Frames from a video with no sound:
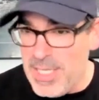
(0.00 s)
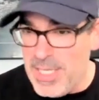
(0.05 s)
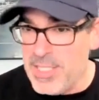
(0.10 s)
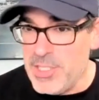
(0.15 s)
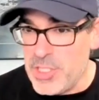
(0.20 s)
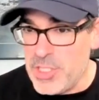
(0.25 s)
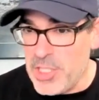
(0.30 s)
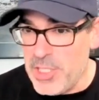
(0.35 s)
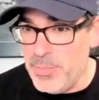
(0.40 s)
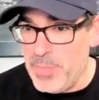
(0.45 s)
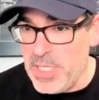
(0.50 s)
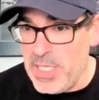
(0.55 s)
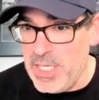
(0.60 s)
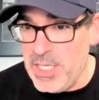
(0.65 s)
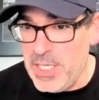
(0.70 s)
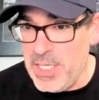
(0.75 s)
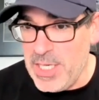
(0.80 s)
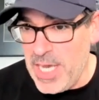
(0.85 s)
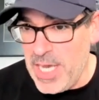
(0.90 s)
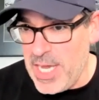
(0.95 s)
is going to
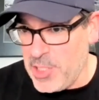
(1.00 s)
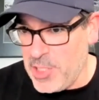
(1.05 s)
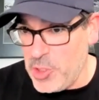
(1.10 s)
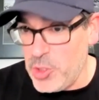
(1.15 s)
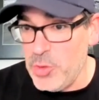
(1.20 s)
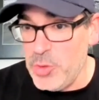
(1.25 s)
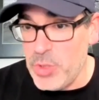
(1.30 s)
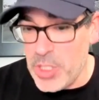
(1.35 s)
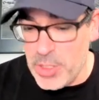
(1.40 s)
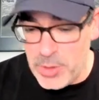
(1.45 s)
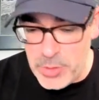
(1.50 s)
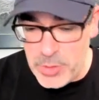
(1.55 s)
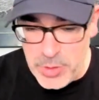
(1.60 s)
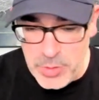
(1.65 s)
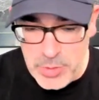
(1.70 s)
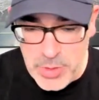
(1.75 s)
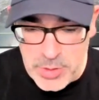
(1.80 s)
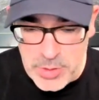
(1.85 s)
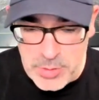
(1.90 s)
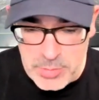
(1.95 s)
be, as you
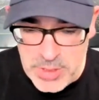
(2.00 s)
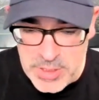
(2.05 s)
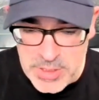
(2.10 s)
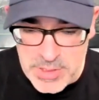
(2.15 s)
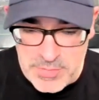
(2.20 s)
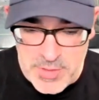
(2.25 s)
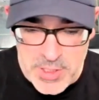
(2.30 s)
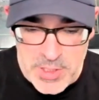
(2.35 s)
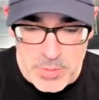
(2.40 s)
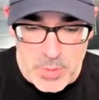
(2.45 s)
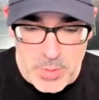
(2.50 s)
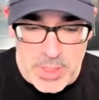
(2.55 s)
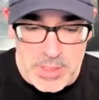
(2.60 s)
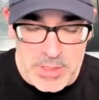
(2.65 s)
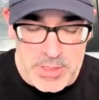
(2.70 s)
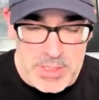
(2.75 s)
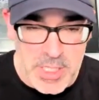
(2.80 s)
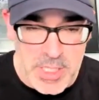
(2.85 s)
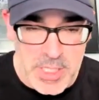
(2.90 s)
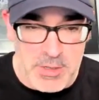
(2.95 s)
know this very
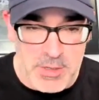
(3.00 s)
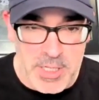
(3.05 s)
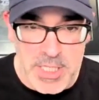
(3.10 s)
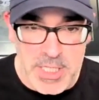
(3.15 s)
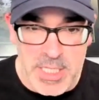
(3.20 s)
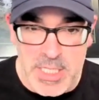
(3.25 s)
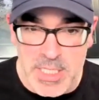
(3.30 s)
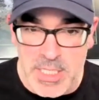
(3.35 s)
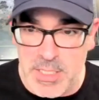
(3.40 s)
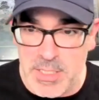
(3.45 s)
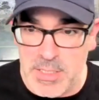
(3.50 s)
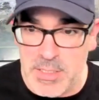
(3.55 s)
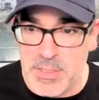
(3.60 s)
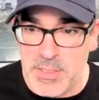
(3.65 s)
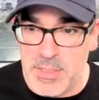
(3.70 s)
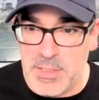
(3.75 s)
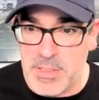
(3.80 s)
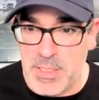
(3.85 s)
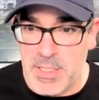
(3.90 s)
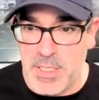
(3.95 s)
well, Sarah,
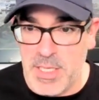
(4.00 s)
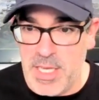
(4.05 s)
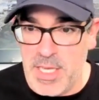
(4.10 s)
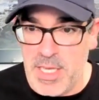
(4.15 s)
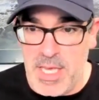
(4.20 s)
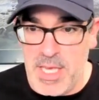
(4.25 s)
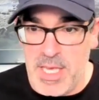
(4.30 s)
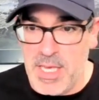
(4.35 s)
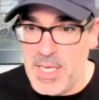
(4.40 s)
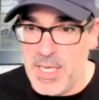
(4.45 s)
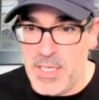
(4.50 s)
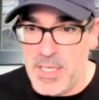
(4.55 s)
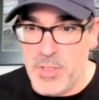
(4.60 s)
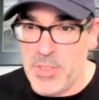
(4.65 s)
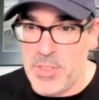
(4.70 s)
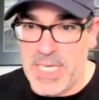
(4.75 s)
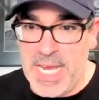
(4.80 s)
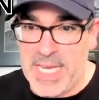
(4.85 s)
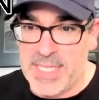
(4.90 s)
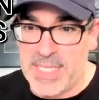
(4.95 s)
is
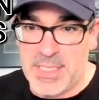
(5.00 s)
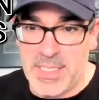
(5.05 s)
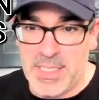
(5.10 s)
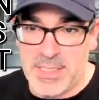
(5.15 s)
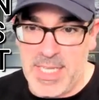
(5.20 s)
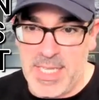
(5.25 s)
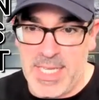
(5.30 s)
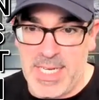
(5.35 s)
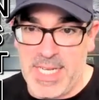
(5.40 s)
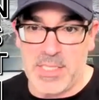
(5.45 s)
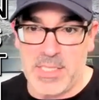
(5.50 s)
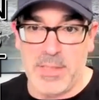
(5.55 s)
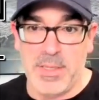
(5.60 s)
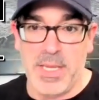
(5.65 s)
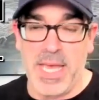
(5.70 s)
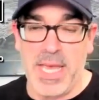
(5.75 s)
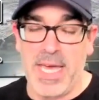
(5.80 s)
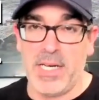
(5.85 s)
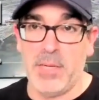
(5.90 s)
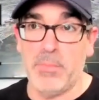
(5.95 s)
you can access that as
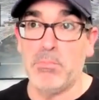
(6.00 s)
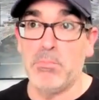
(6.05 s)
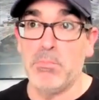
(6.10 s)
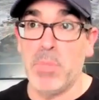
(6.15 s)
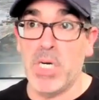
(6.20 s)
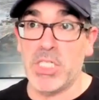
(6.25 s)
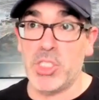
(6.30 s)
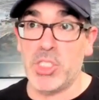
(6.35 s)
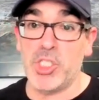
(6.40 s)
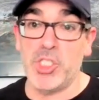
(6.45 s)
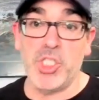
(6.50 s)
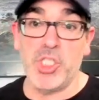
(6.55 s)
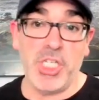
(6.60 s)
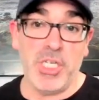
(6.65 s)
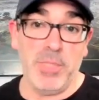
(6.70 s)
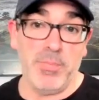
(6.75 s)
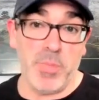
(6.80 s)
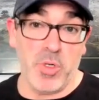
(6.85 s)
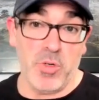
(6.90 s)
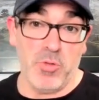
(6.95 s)
at a much
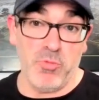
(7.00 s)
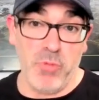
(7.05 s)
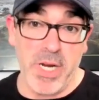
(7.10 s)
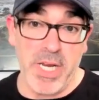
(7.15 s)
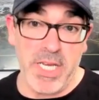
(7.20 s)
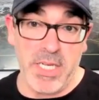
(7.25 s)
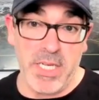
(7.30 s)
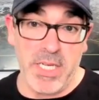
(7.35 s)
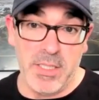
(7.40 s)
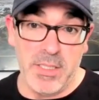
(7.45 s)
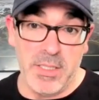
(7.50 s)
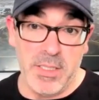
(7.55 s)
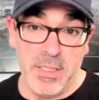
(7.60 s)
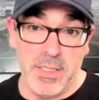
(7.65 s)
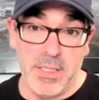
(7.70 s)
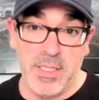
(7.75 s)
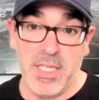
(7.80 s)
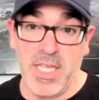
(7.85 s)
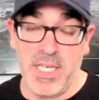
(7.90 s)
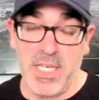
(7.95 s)
cheaper rate
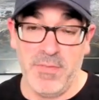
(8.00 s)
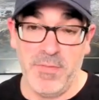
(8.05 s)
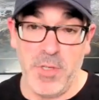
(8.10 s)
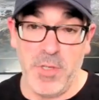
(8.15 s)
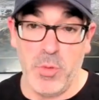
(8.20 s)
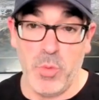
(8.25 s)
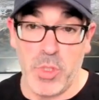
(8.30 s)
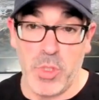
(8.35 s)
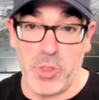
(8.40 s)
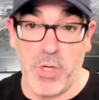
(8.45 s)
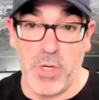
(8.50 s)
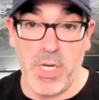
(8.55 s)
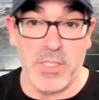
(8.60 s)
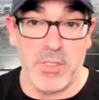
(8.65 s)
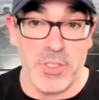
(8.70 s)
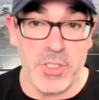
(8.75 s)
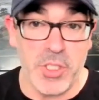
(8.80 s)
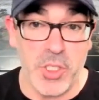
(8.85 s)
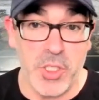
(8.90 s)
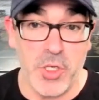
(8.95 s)
than if you were trying to
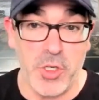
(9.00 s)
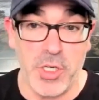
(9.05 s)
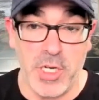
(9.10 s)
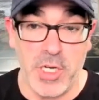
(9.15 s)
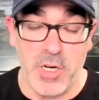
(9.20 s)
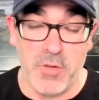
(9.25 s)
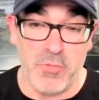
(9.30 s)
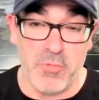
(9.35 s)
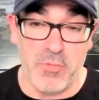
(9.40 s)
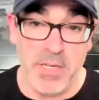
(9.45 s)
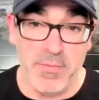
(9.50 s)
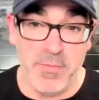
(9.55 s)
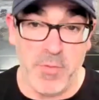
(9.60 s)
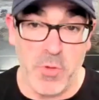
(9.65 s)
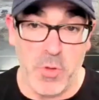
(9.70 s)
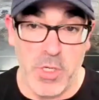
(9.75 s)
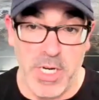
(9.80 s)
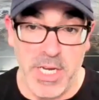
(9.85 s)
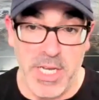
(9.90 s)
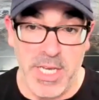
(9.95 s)
secure a rate
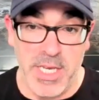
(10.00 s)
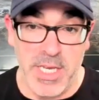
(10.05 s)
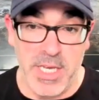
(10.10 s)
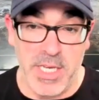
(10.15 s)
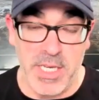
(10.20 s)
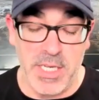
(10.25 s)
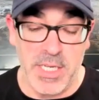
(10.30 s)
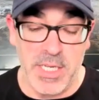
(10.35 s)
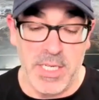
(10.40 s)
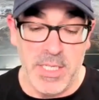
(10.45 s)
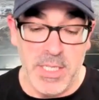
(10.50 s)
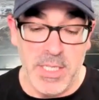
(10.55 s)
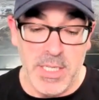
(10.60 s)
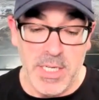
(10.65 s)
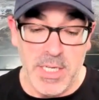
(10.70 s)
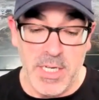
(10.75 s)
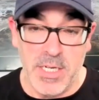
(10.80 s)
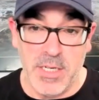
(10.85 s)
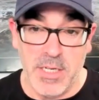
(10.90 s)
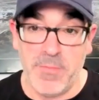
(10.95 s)
for a
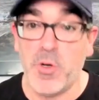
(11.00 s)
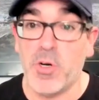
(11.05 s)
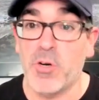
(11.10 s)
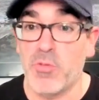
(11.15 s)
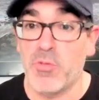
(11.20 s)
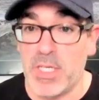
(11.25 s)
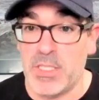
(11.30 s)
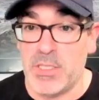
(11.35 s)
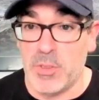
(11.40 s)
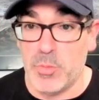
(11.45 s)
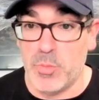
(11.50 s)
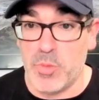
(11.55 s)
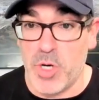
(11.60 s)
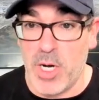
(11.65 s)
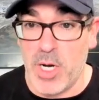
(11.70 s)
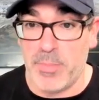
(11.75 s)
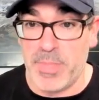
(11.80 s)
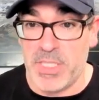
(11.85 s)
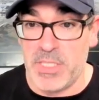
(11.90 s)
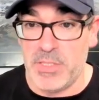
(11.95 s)
rental
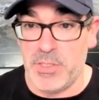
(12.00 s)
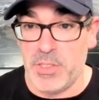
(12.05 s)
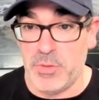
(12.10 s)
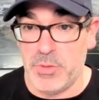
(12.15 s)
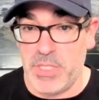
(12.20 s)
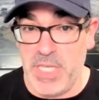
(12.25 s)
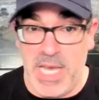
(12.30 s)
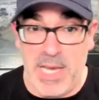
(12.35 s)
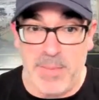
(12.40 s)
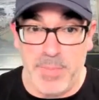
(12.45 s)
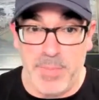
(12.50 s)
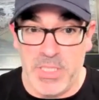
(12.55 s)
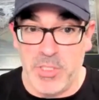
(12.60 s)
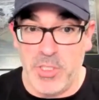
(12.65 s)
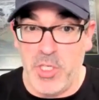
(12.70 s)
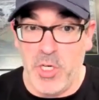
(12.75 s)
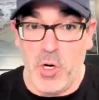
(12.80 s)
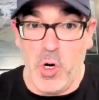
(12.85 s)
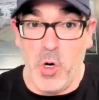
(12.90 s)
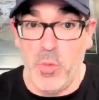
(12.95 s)
property. So tap into
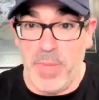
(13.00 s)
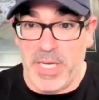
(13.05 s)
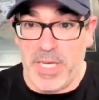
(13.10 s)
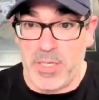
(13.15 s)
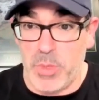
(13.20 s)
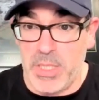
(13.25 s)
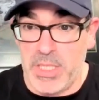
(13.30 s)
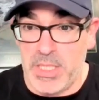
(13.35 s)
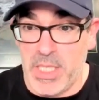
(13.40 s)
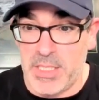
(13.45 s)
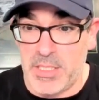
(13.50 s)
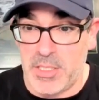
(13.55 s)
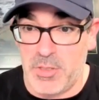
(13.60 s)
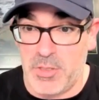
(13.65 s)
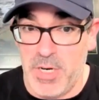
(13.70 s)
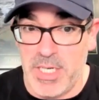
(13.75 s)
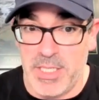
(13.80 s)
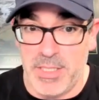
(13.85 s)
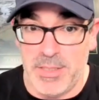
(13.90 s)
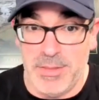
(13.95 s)
your home equity line of
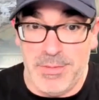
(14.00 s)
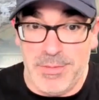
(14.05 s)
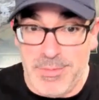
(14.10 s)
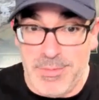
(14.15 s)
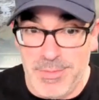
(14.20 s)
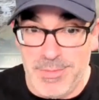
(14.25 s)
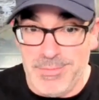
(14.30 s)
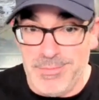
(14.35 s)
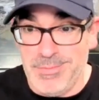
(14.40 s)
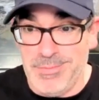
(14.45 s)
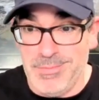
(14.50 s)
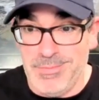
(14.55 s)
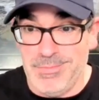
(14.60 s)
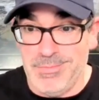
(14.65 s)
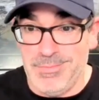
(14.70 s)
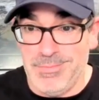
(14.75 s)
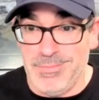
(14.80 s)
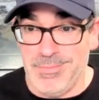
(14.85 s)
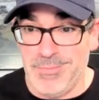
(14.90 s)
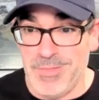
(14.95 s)
credit. Right.